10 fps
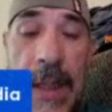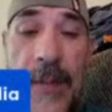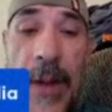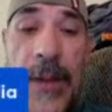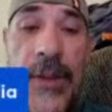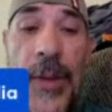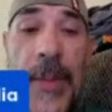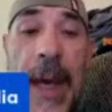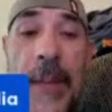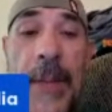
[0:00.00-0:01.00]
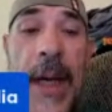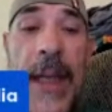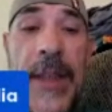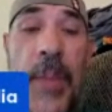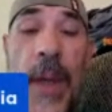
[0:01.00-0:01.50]
They're going to screw me out of money.
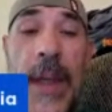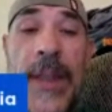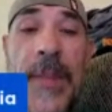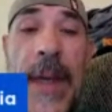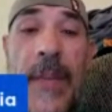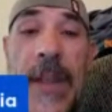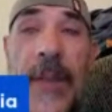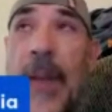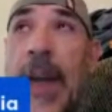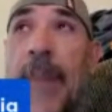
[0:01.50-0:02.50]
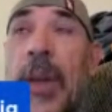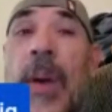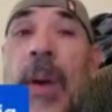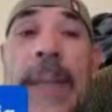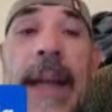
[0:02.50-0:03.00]
It's pointless, man.
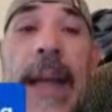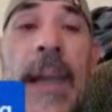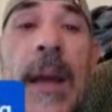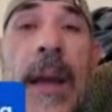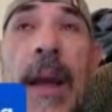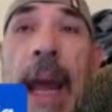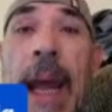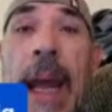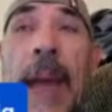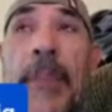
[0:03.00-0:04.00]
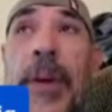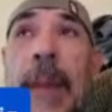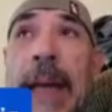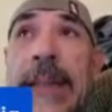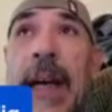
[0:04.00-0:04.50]
Go out there and put
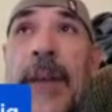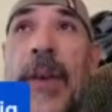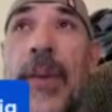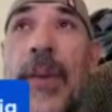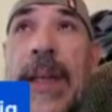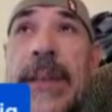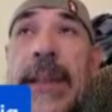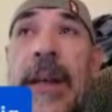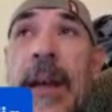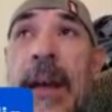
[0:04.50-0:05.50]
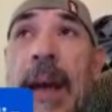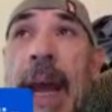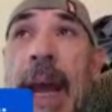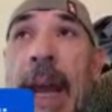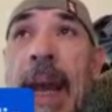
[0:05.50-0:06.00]
myself at risk
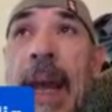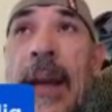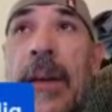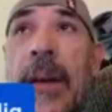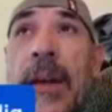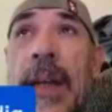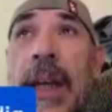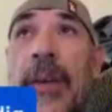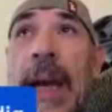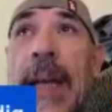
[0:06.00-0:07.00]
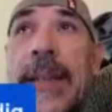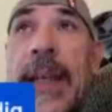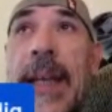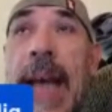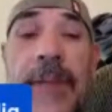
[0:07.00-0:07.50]
and get
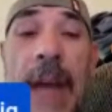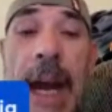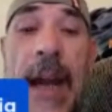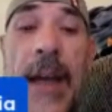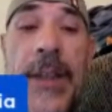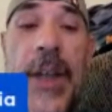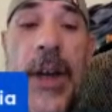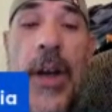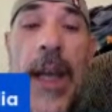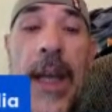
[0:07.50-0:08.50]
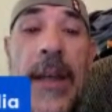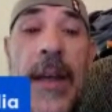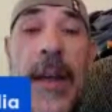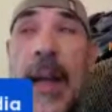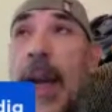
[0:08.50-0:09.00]
arrested, have to hire an attorney
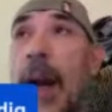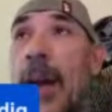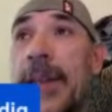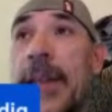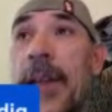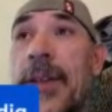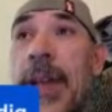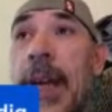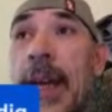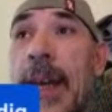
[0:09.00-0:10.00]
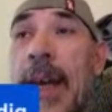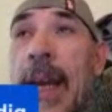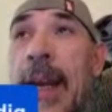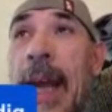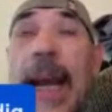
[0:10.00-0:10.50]
and all this other,
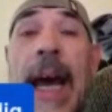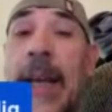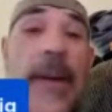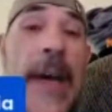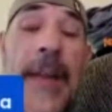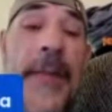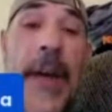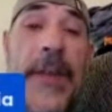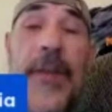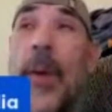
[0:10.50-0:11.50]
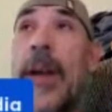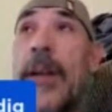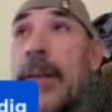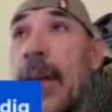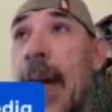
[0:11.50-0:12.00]
and I don't have the funds for it.
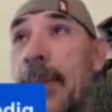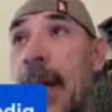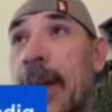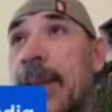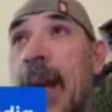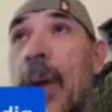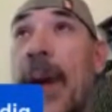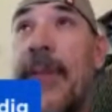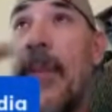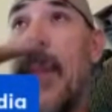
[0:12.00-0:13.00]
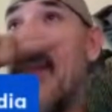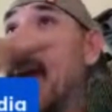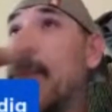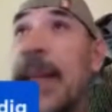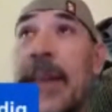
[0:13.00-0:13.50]
I'm not going to take away from my
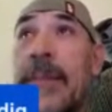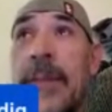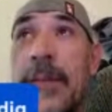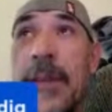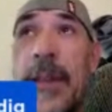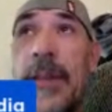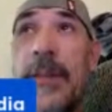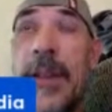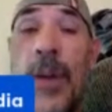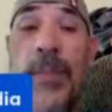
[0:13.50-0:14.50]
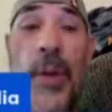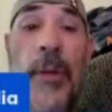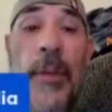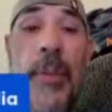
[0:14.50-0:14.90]
family to, you know, prove a